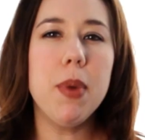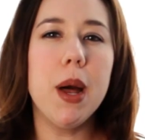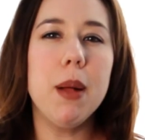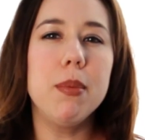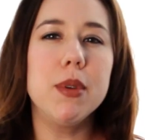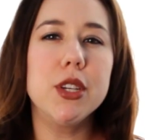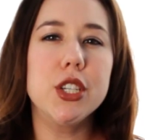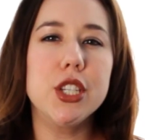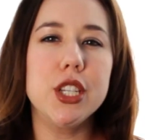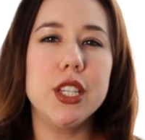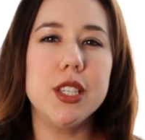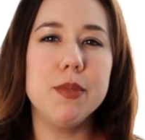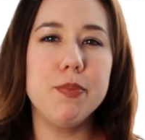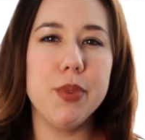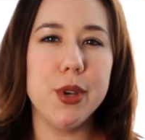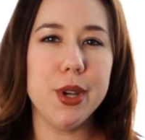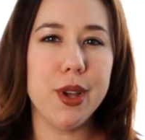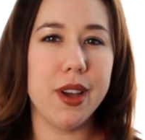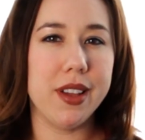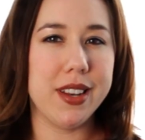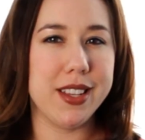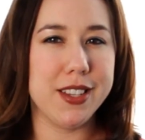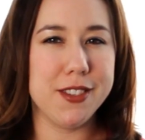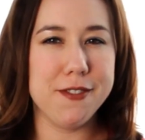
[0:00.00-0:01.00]
published his
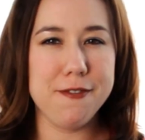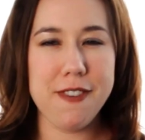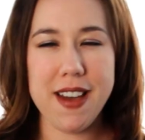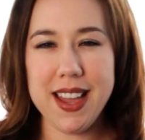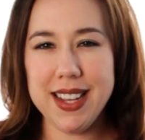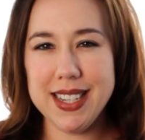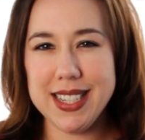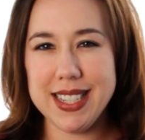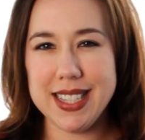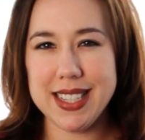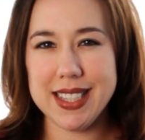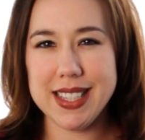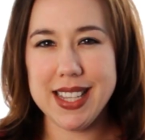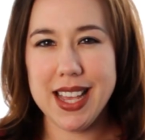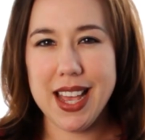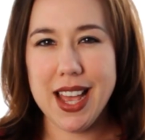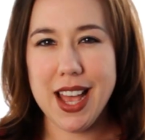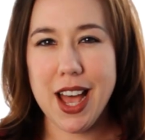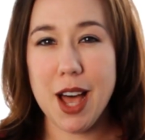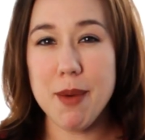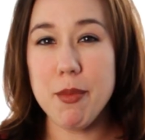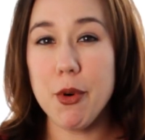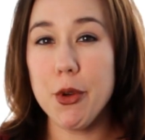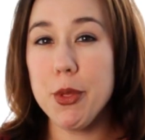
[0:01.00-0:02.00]
book on his findings
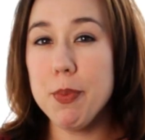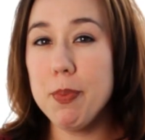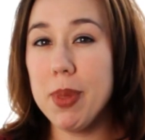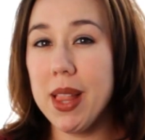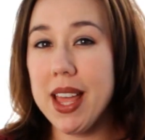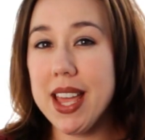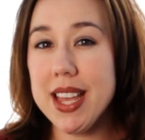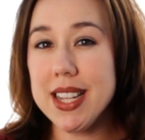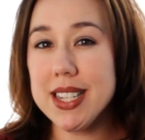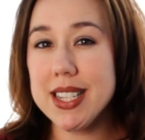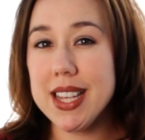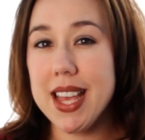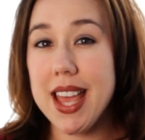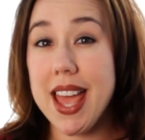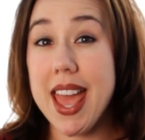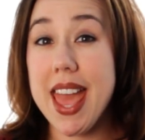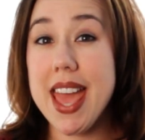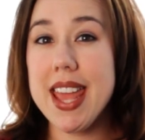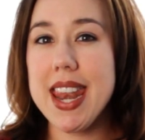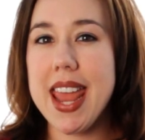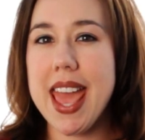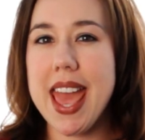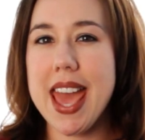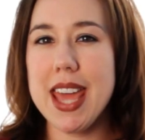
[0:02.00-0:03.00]
on both plant
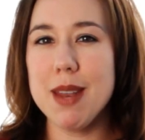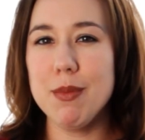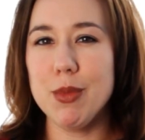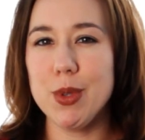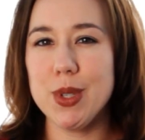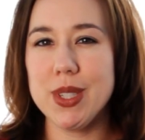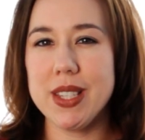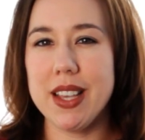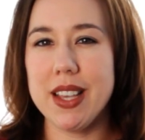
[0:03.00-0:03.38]
and animal